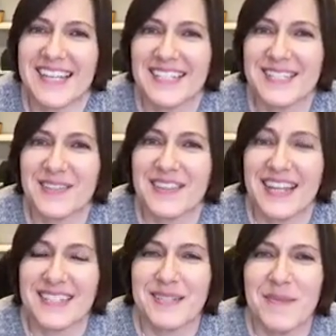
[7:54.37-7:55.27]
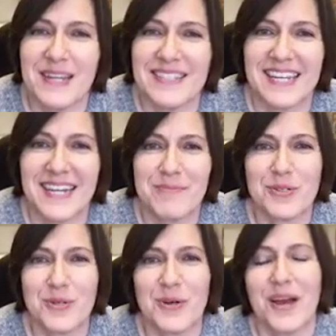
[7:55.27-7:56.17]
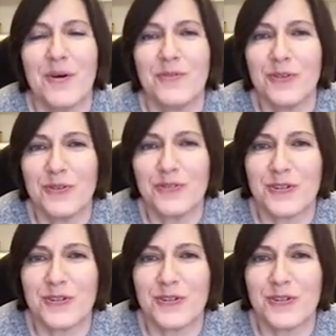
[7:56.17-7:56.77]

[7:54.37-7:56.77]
That's amazing. I'm sure helpful